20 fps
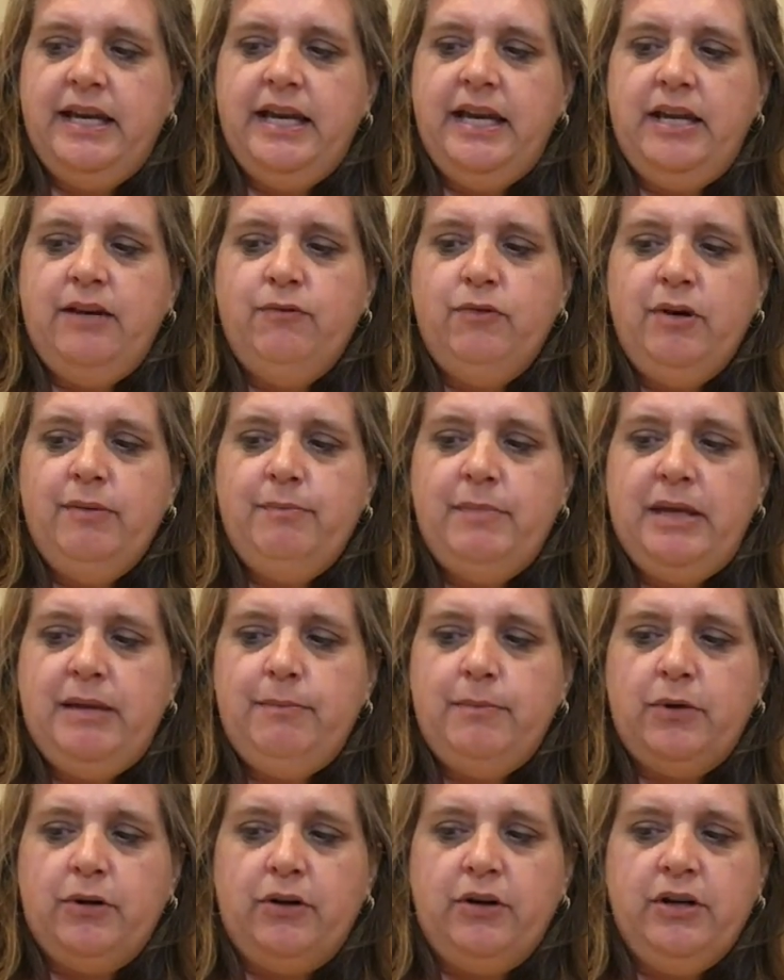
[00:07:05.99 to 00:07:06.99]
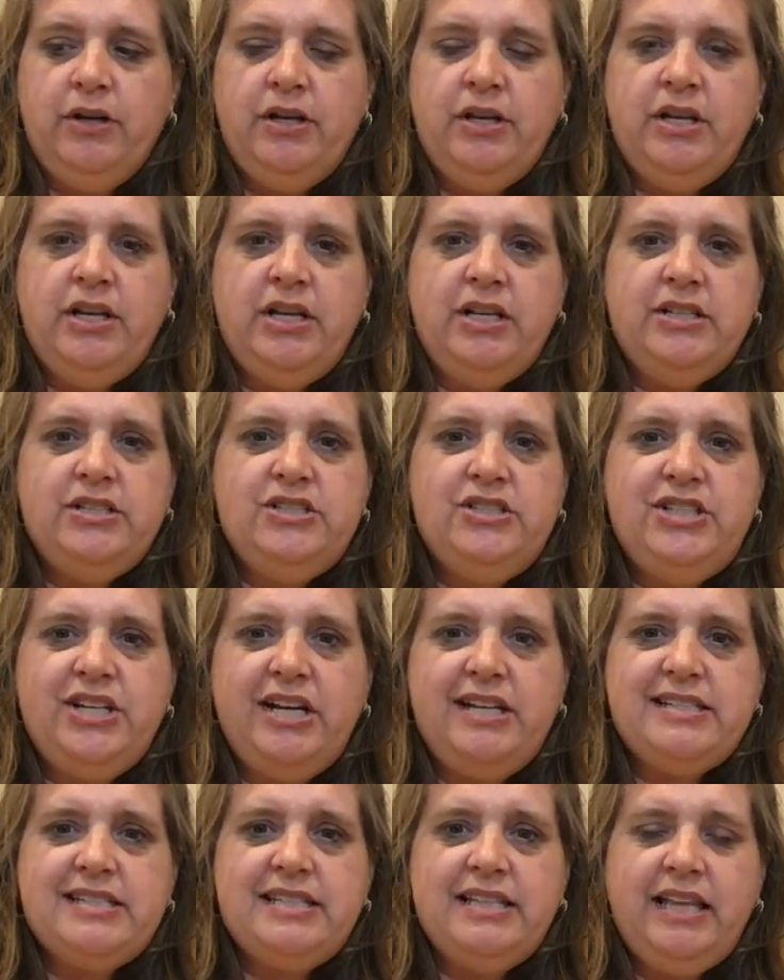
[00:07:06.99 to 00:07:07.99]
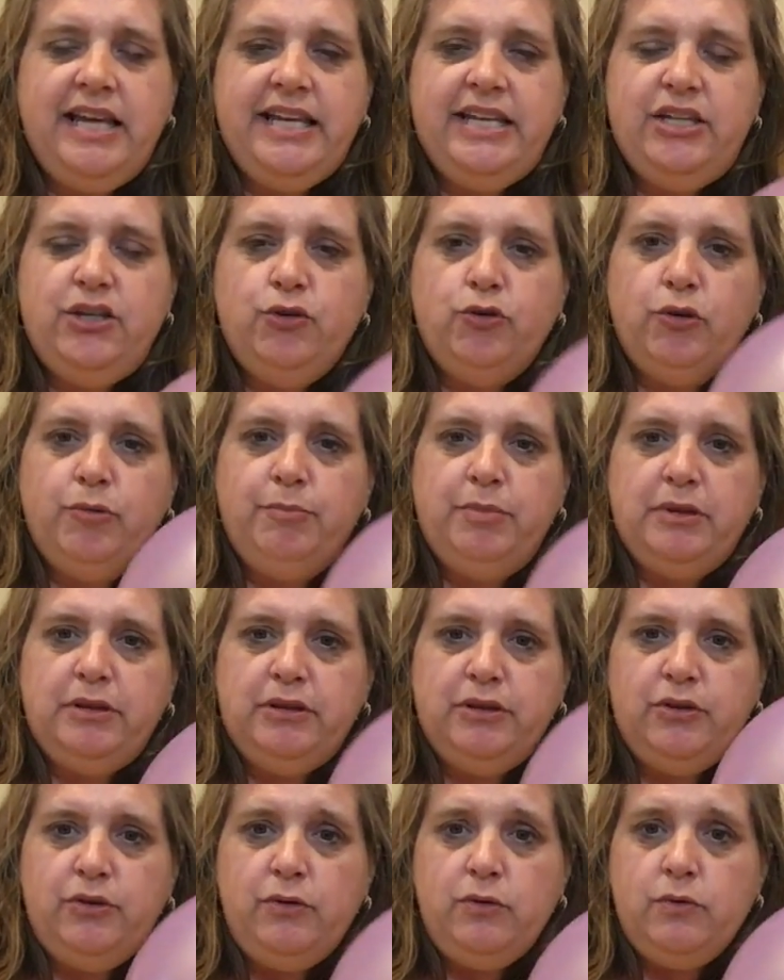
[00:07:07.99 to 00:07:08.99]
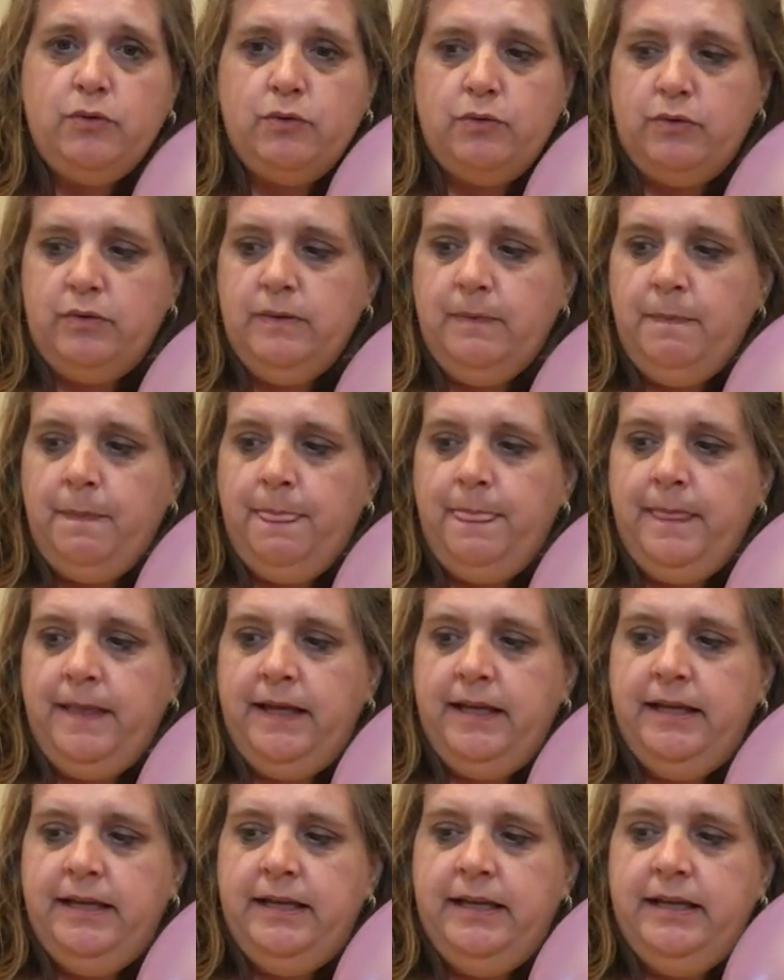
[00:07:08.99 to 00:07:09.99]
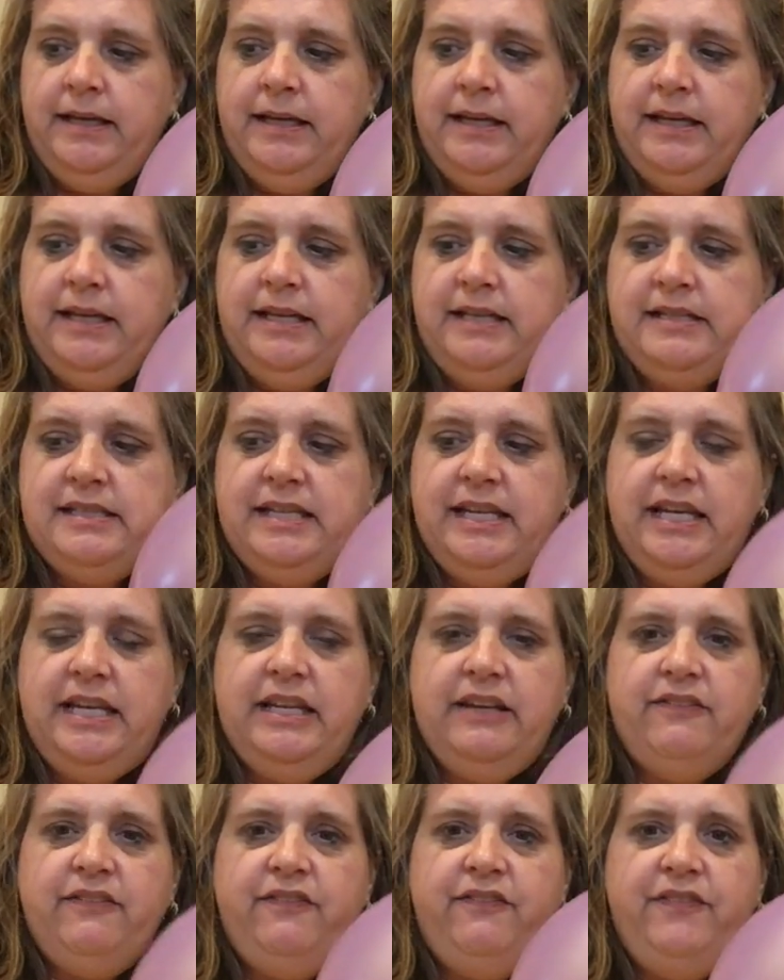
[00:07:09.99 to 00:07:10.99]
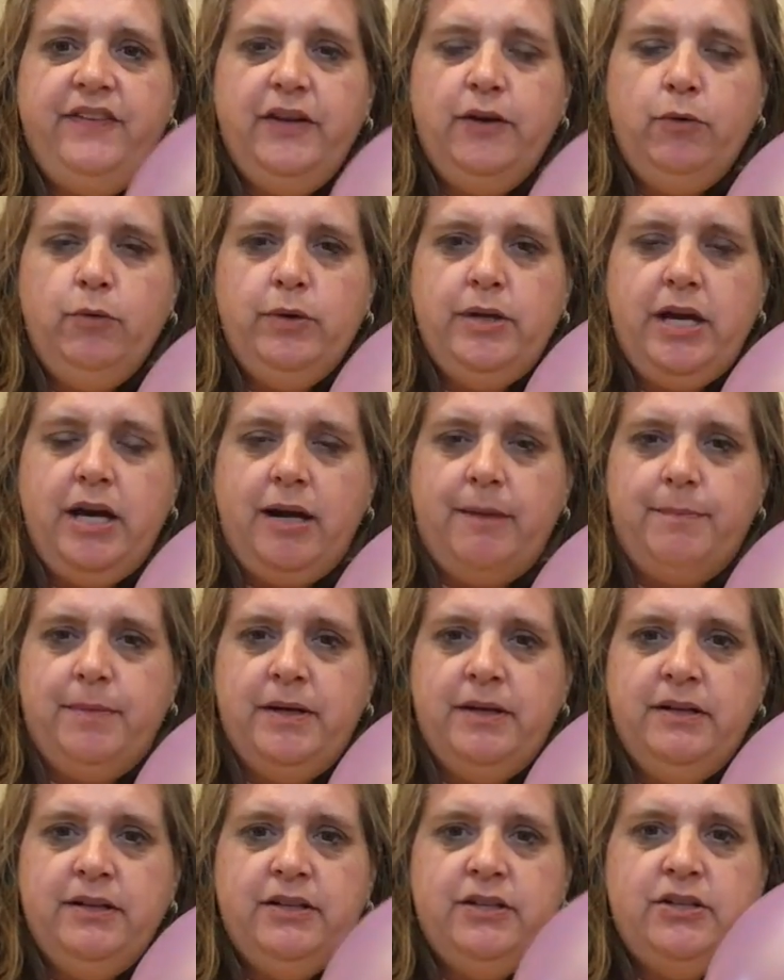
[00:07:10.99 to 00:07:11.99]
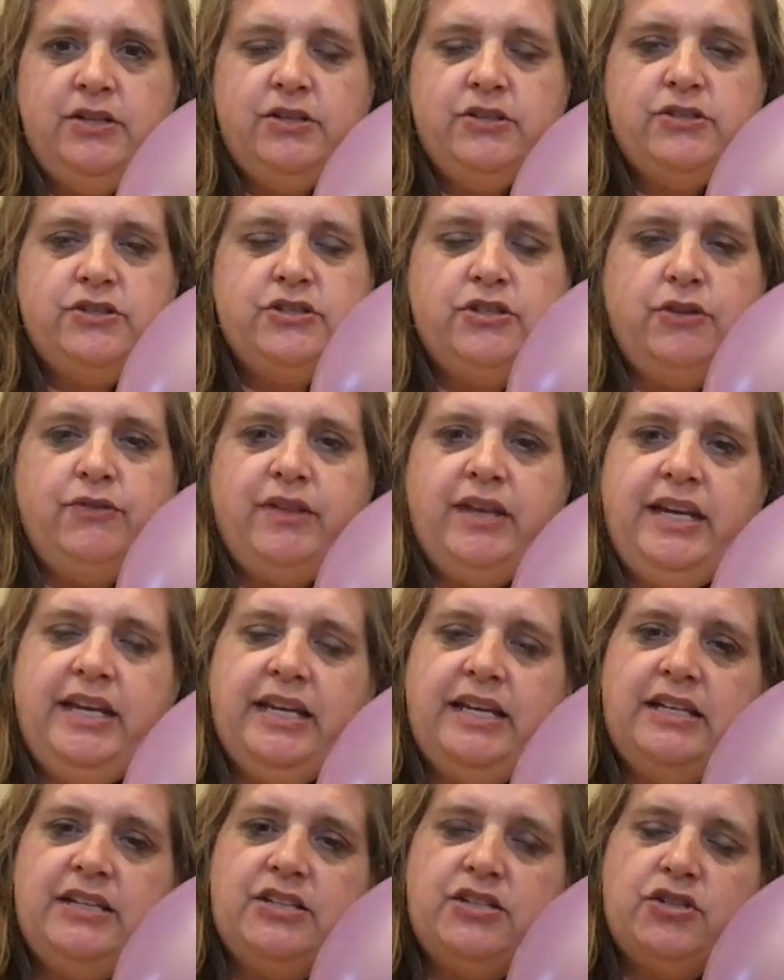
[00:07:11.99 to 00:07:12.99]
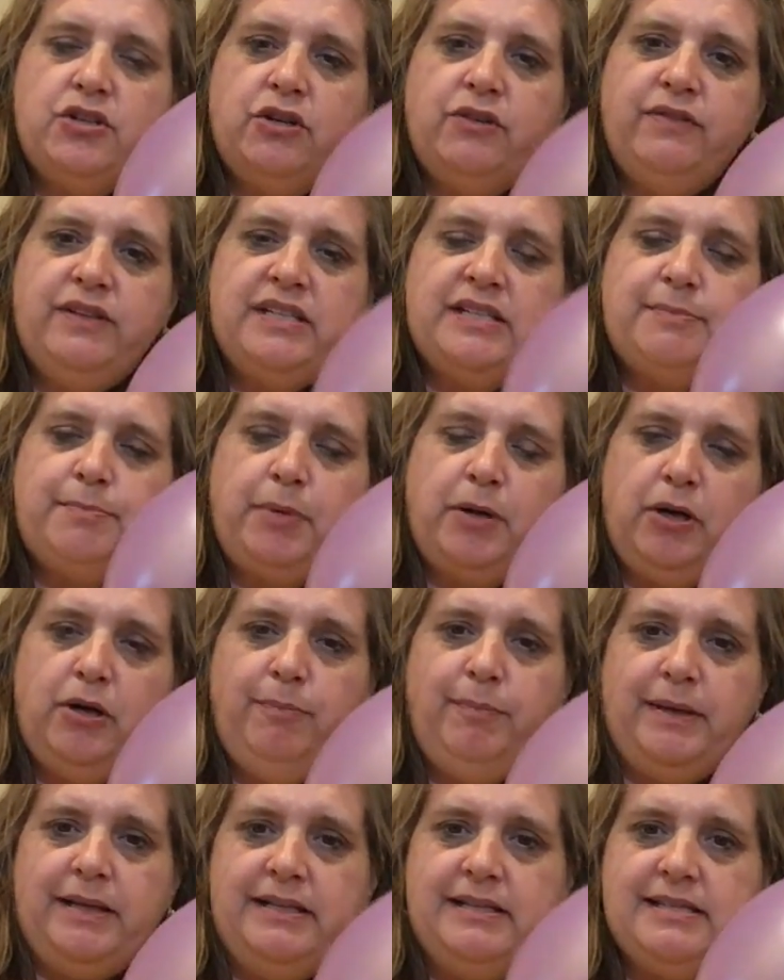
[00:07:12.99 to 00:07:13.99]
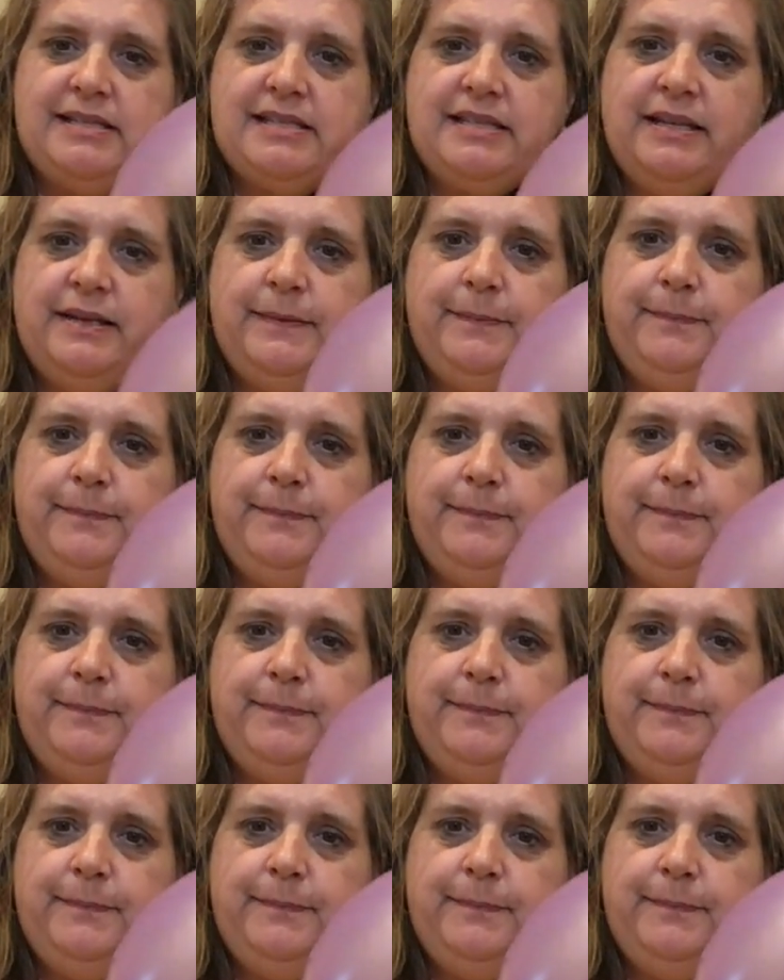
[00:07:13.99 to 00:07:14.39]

And remember, just like your balloon is getting filled up so that it can serve its purpose,